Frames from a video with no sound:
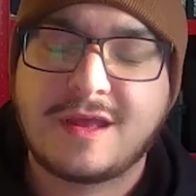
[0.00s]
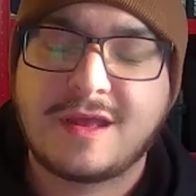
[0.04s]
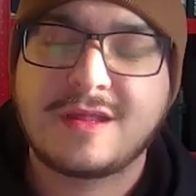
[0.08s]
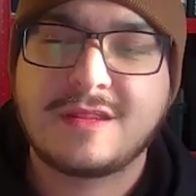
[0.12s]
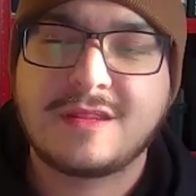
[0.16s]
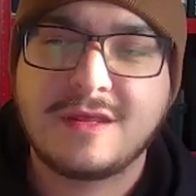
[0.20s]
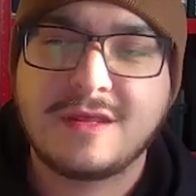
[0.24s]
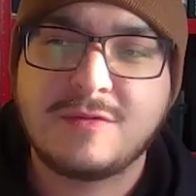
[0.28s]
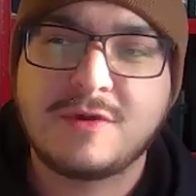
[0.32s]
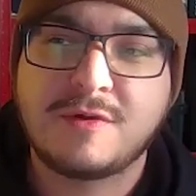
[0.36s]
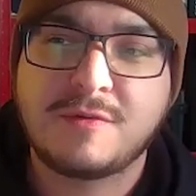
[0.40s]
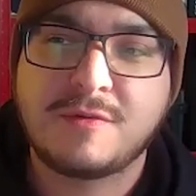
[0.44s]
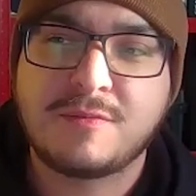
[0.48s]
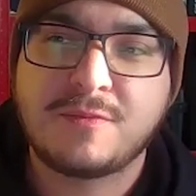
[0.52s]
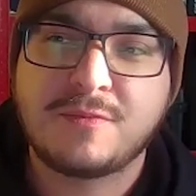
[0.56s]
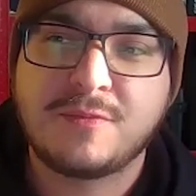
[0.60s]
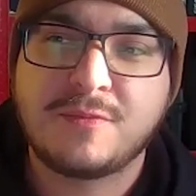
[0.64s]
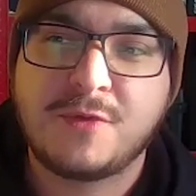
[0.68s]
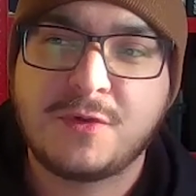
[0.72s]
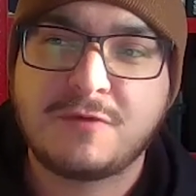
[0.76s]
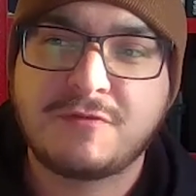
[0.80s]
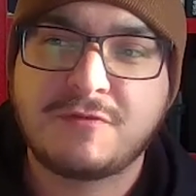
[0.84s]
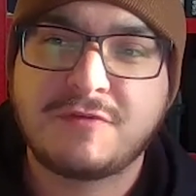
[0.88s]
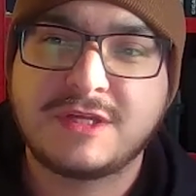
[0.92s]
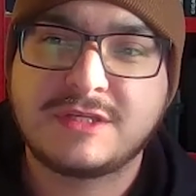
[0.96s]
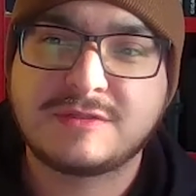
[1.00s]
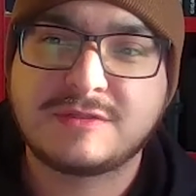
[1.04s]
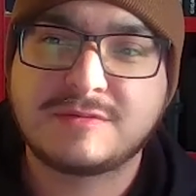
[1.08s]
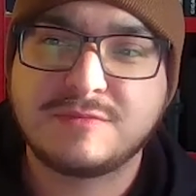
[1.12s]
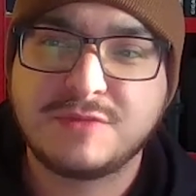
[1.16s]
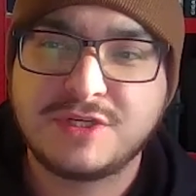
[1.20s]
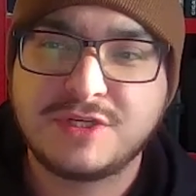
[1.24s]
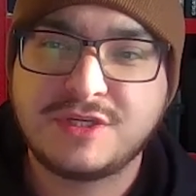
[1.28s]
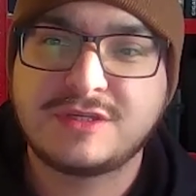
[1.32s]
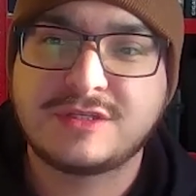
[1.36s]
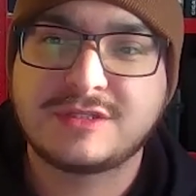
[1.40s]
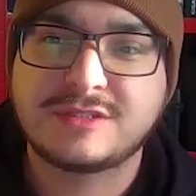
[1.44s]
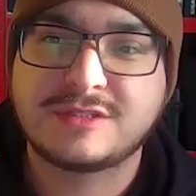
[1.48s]
I think what motivates
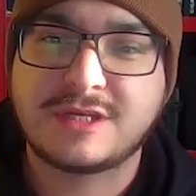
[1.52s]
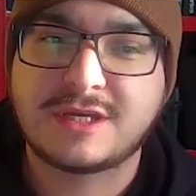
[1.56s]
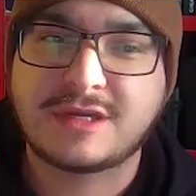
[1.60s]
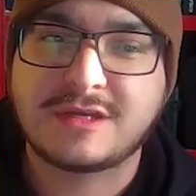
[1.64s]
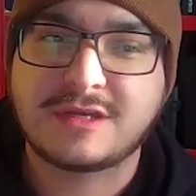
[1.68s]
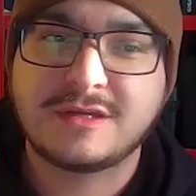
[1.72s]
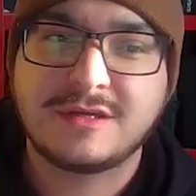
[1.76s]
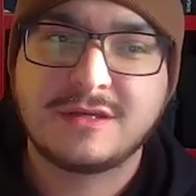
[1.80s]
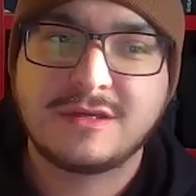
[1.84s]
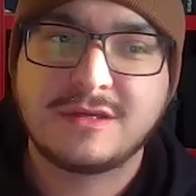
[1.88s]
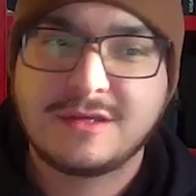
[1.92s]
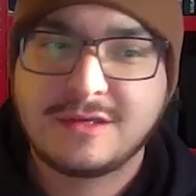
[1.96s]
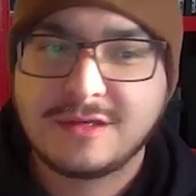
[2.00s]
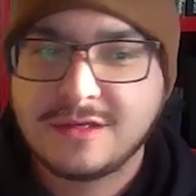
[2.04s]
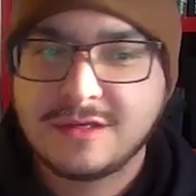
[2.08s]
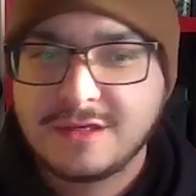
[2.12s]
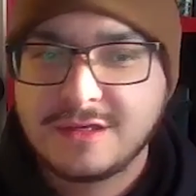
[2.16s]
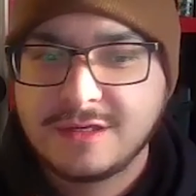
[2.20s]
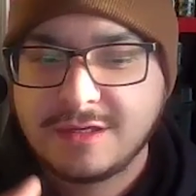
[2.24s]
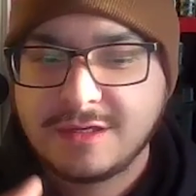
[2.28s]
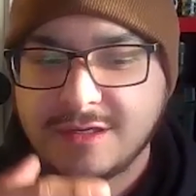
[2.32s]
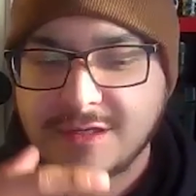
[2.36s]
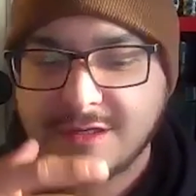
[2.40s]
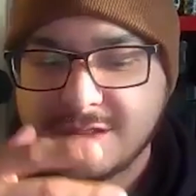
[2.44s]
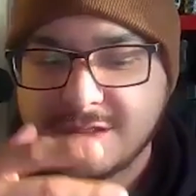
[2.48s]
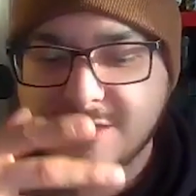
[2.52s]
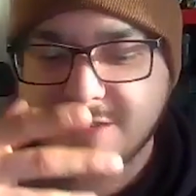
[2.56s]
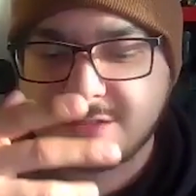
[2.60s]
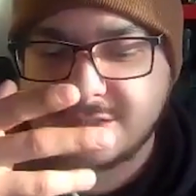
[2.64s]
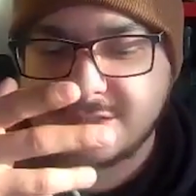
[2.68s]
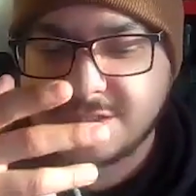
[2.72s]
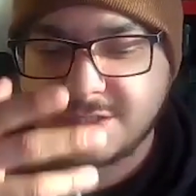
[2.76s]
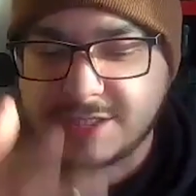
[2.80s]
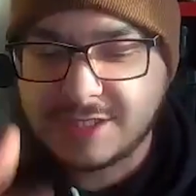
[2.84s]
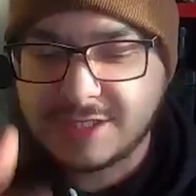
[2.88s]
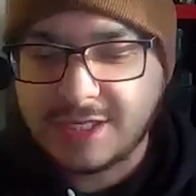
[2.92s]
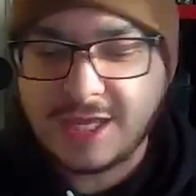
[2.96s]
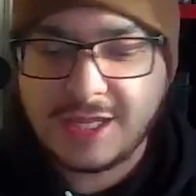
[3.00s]
me is like
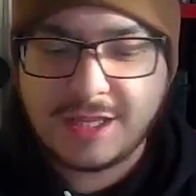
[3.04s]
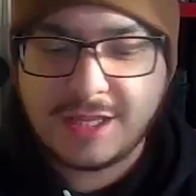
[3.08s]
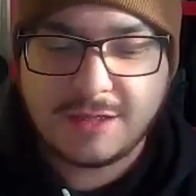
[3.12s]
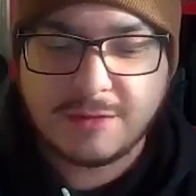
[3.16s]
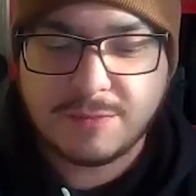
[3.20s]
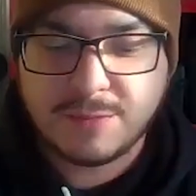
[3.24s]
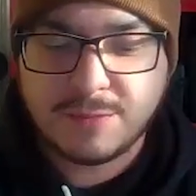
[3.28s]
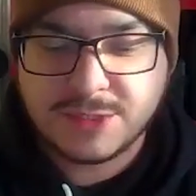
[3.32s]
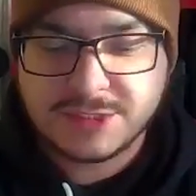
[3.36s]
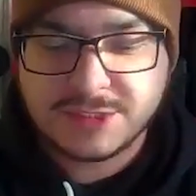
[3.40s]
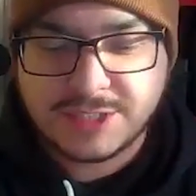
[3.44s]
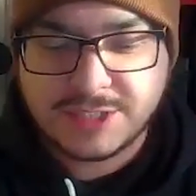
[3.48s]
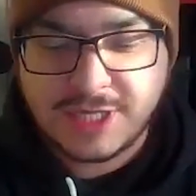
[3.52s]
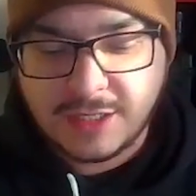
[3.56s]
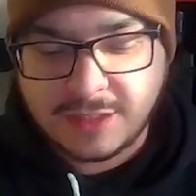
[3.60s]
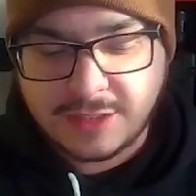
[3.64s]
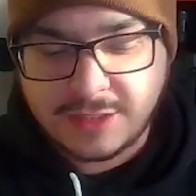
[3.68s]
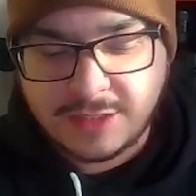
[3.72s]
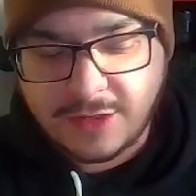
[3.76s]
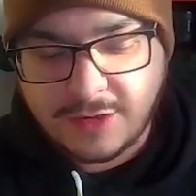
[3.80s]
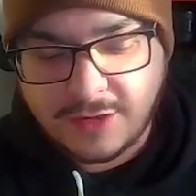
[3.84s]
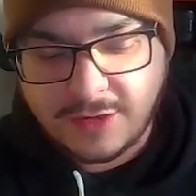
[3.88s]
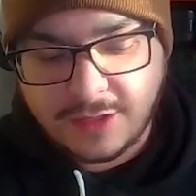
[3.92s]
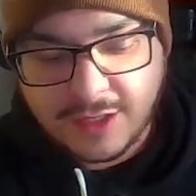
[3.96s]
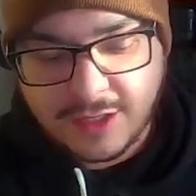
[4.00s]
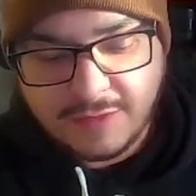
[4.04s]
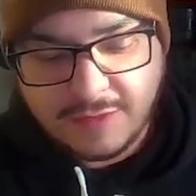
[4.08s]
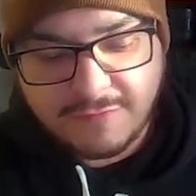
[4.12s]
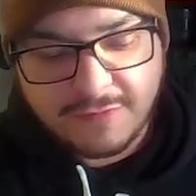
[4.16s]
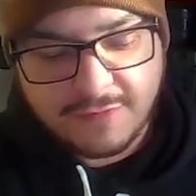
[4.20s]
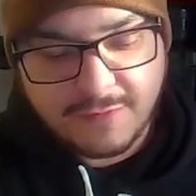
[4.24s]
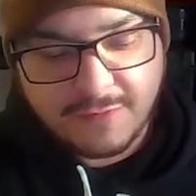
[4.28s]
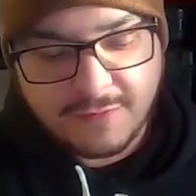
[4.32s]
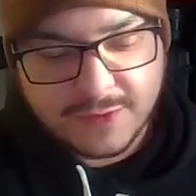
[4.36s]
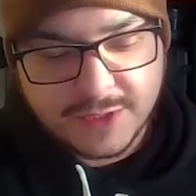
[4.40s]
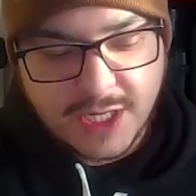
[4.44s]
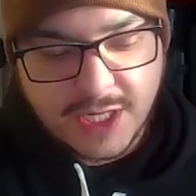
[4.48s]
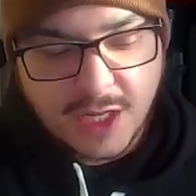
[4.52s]
to get the music out there enough
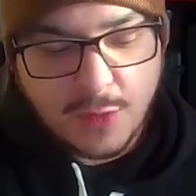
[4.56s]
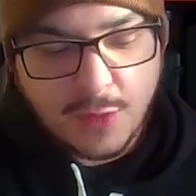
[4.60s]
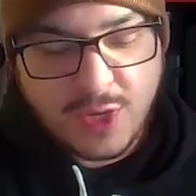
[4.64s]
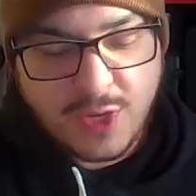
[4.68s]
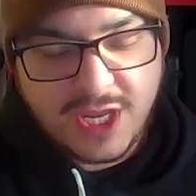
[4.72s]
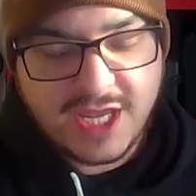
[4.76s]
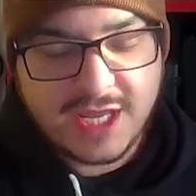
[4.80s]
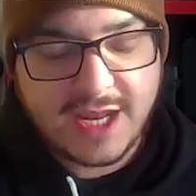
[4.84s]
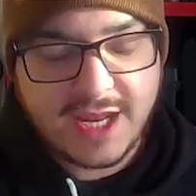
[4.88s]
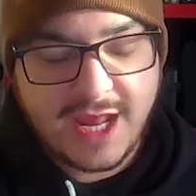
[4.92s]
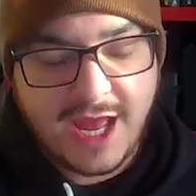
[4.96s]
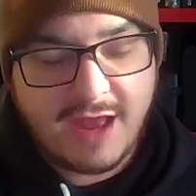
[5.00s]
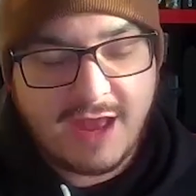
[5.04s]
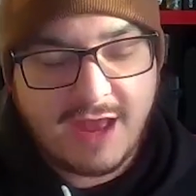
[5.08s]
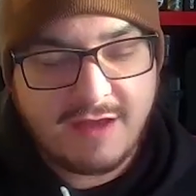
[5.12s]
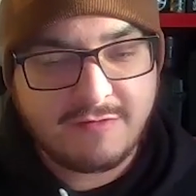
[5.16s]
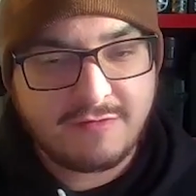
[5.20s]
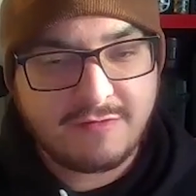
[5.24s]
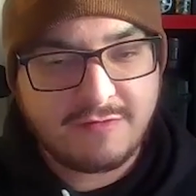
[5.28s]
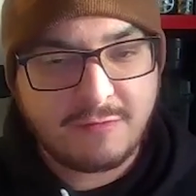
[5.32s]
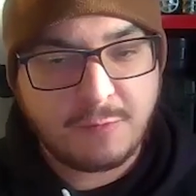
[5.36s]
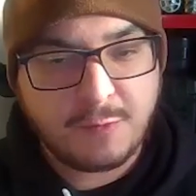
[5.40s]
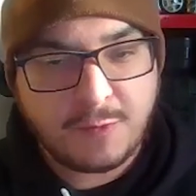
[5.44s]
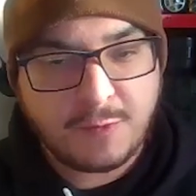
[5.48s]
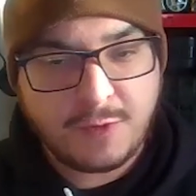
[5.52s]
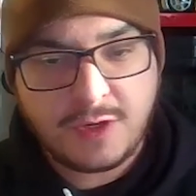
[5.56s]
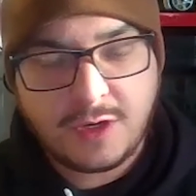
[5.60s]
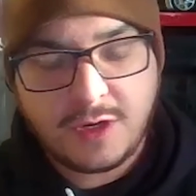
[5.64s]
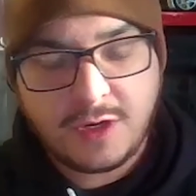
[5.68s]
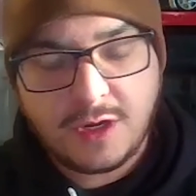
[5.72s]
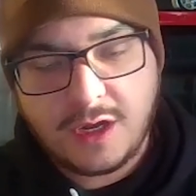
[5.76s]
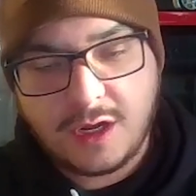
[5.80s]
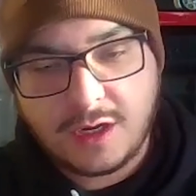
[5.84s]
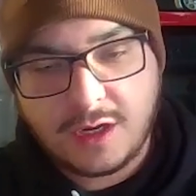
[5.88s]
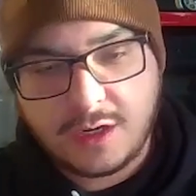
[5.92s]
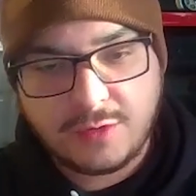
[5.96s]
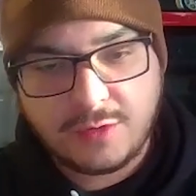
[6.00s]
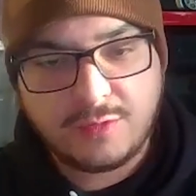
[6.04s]
so that we can have
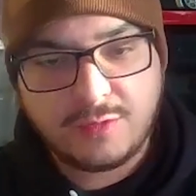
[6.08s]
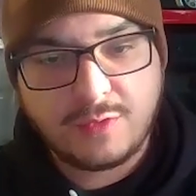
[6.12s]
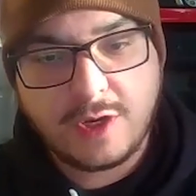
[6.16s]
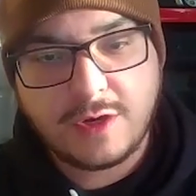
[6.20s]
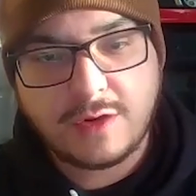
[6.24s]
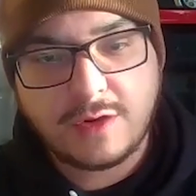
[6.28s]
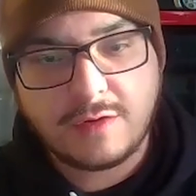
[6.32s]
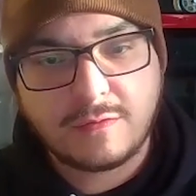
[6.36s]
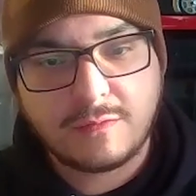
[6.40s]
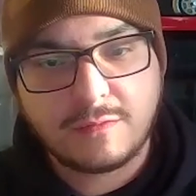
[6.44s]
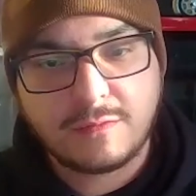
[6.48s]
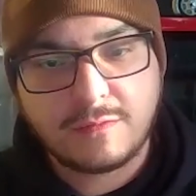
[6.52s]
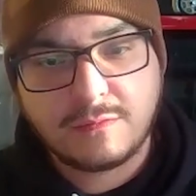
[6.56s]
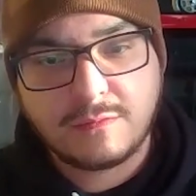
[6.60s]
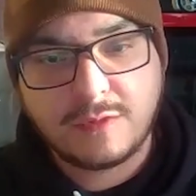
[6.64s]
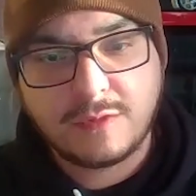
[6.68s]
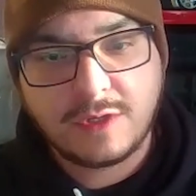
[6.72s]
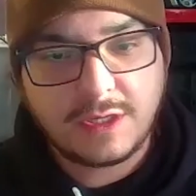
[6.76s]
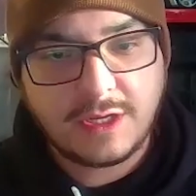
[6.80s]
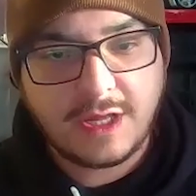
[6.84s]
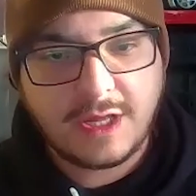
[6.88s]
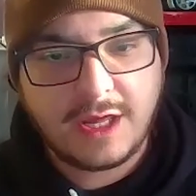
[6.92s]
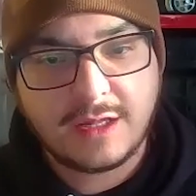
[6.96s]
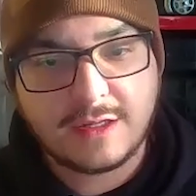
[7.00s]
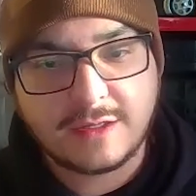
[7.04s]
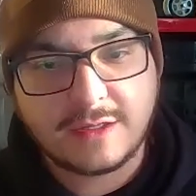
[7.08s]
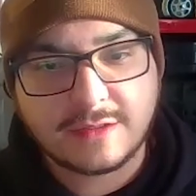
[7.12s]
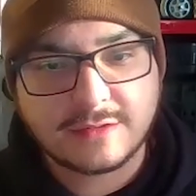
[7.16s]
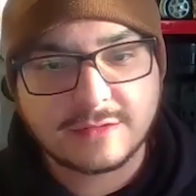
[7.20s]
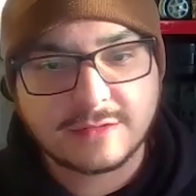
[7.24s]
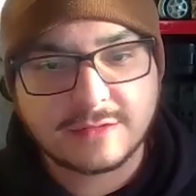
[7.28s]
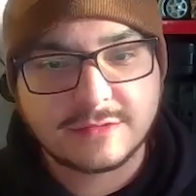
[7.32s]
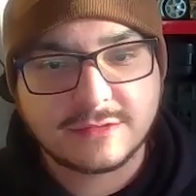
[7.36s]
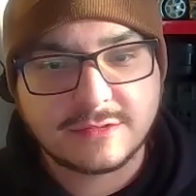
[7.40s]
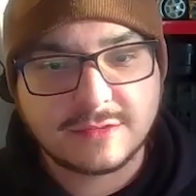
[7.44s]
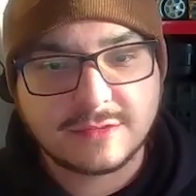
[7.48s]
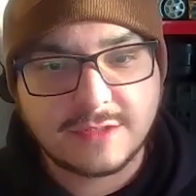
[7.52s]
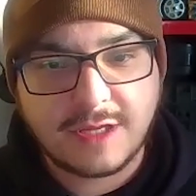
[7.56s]
a career, me and Alan,
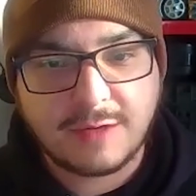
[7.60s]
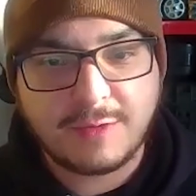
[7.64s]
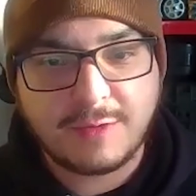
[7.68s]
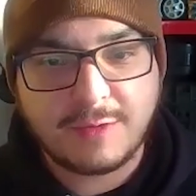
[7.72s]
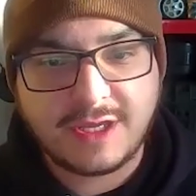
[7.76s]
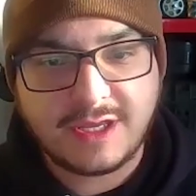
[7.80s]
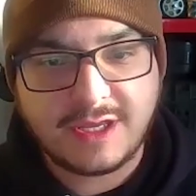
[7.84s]
so that we